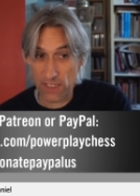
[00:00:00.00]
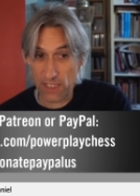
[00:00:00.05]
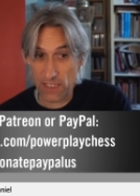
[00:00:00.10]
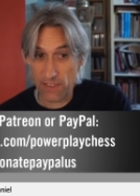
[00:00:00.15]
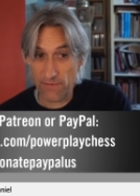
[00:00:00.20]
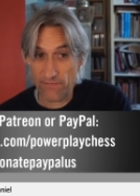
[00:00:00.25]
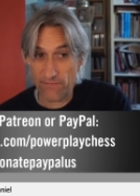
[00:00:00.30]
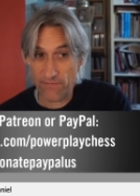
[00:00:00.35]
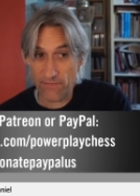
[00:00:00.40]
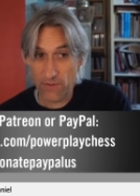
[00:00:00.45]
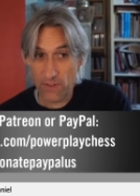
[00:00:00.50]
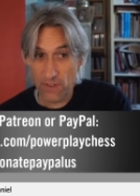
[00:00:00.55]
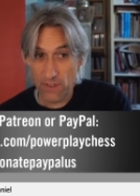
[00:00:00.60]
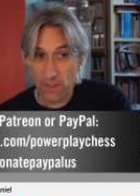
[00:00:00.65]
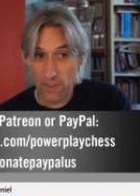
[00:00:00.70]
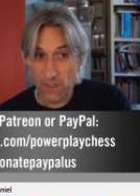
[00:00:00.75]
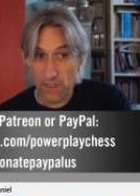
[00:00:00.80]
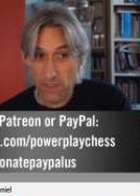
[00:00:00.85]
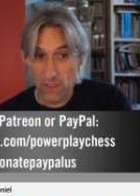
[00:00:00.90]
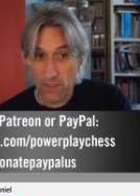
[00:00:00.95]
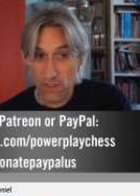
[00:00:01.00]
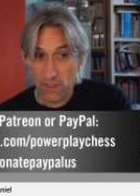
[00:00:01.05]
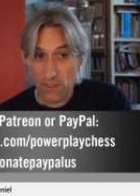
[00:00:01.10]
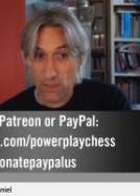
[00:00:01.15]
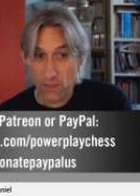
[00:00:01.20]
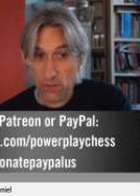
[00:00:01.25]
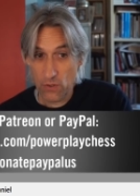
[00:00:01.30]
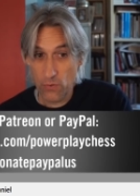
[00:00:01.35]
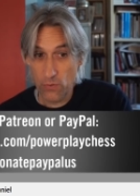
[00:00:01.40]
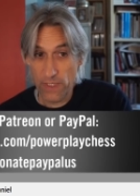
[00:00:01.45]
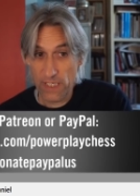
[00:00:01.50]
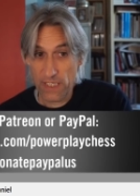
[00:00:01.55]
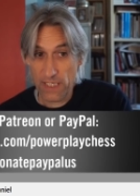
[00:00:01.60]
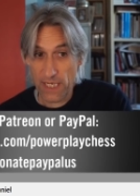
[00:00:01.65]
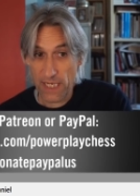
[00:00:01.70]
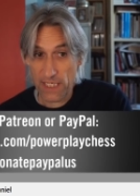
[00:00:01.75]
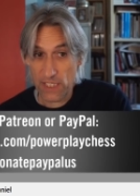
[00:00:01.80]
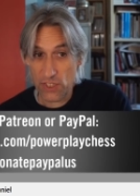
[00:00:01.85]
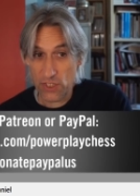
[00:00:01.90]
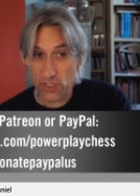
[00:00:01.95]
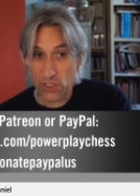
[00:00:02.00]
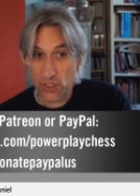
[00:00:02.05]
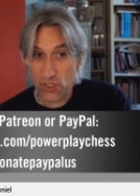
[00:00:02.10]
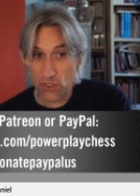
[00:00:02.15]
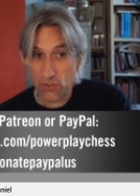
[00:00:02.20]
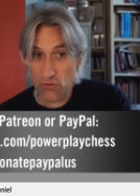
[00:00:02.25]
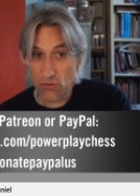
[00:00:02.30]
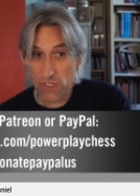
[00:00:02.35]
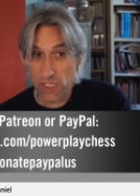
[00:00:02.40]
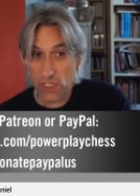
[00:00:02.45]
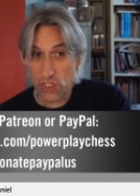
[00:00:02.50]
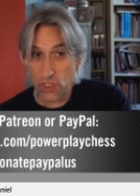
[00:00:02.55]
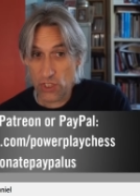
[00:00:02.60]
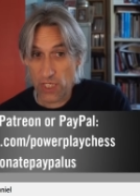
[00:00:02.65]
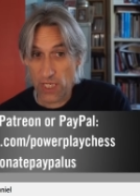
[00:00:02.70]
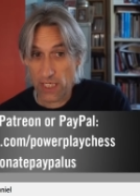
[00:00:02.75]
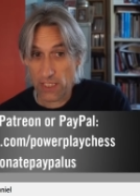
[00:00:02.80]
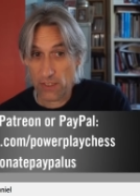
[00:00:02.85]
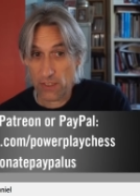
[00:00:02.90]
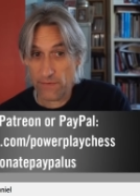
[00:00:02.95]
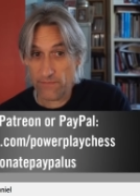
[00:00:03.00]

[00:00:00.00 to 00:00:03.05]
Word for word: And if queen h3 check,